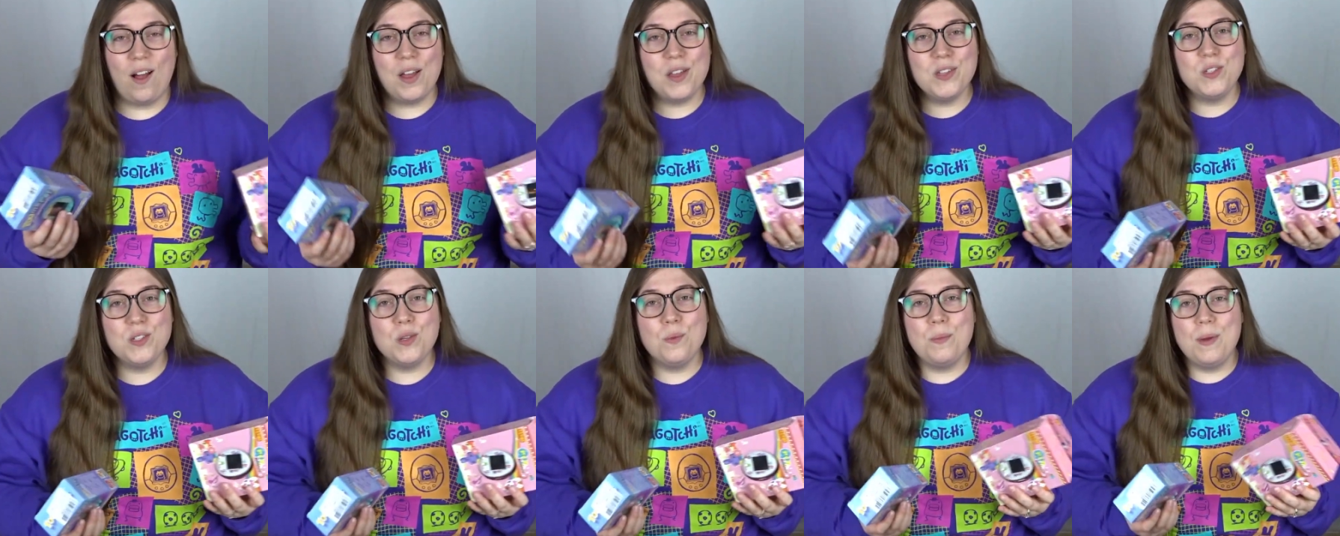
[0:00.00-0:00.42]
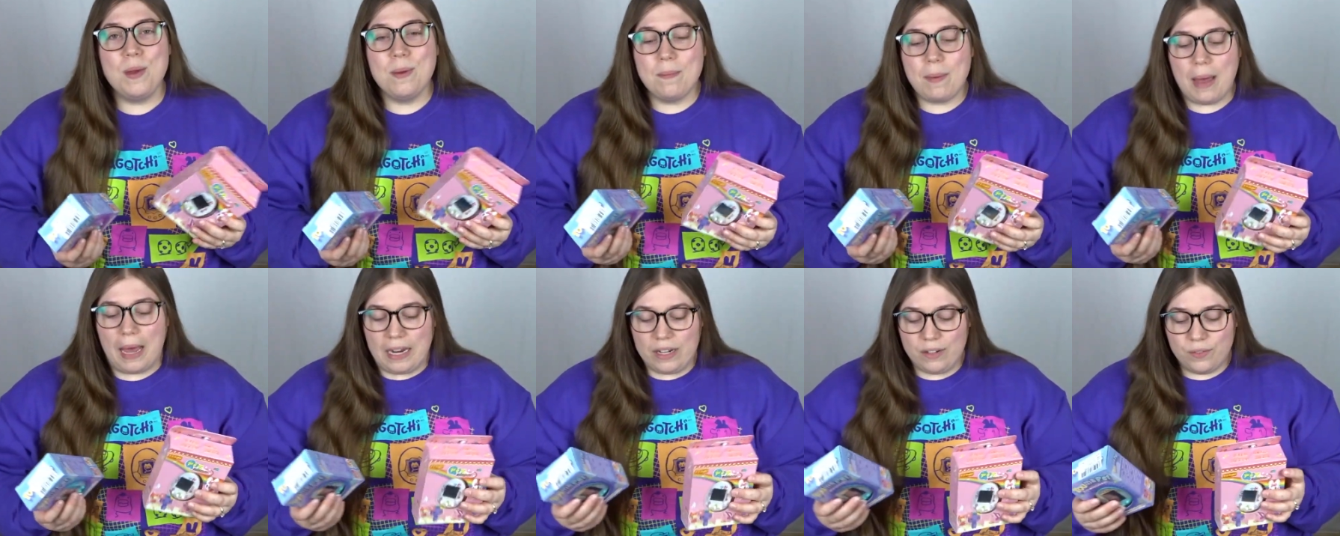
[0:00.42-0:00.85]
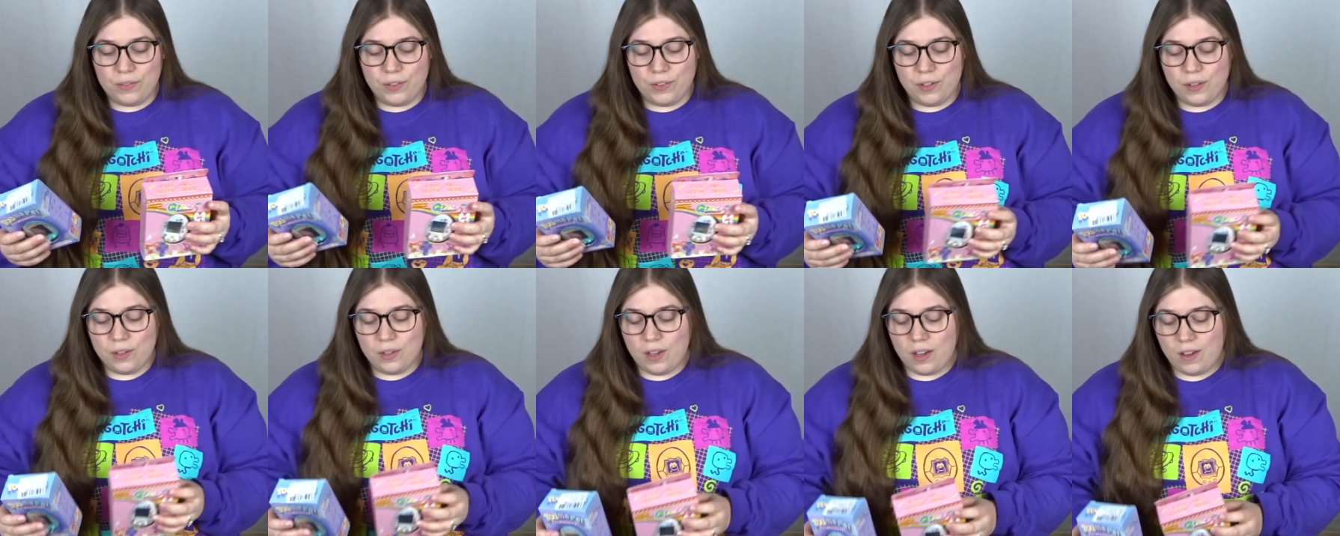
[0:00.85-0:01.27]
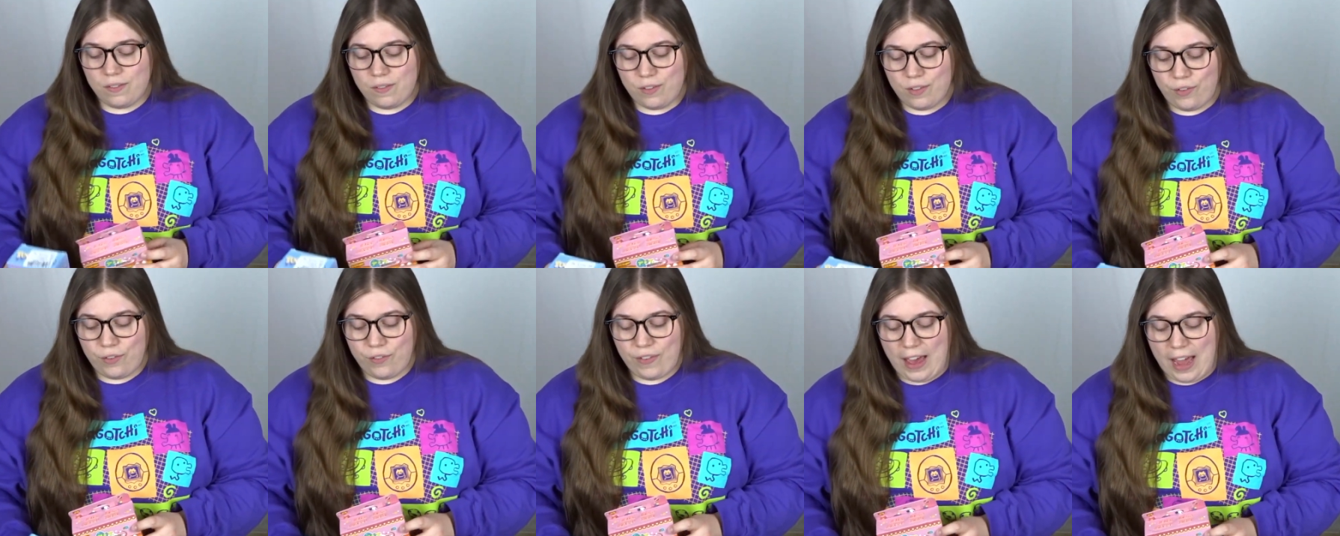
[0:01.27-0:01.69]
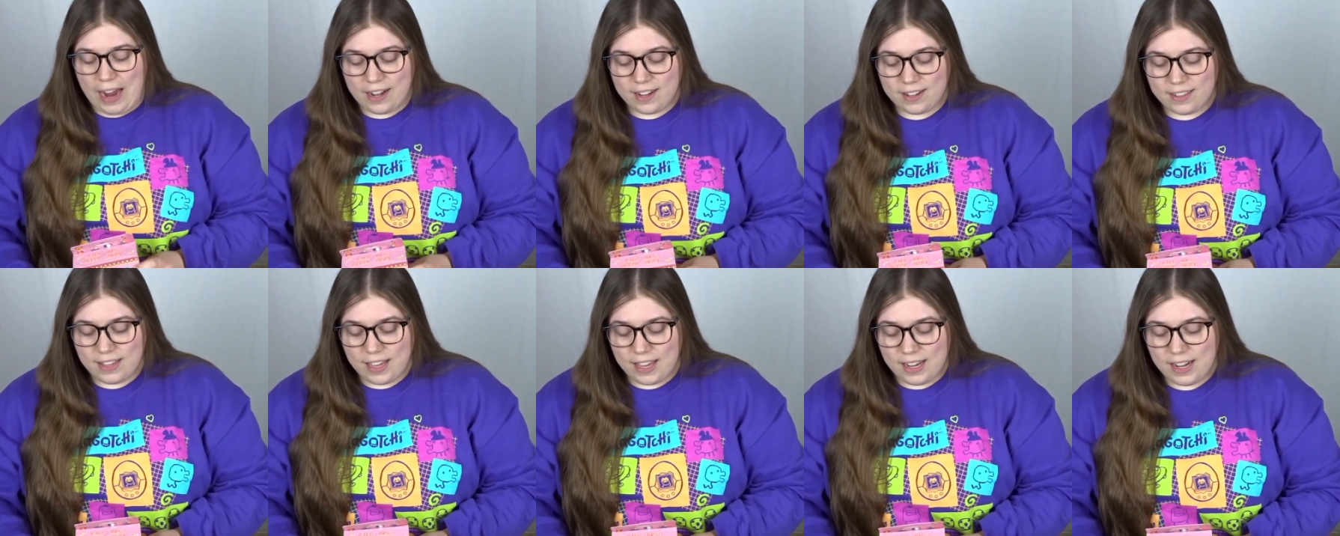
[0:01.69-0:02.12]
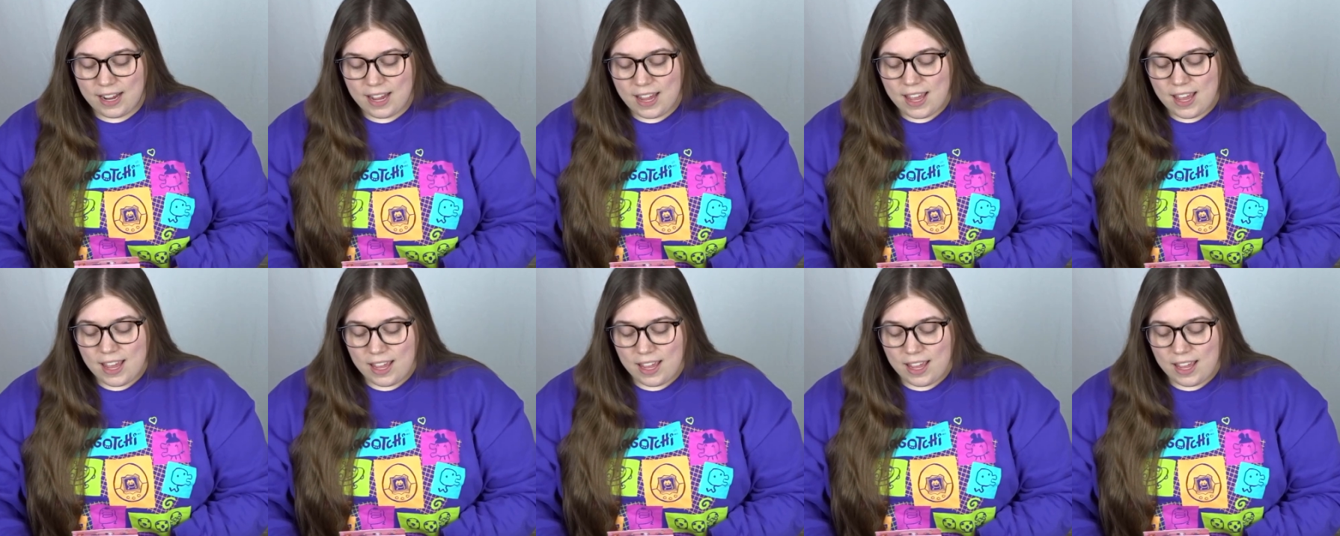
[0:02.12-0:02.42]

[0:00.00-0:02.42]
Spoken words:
Also be mindful of the fact that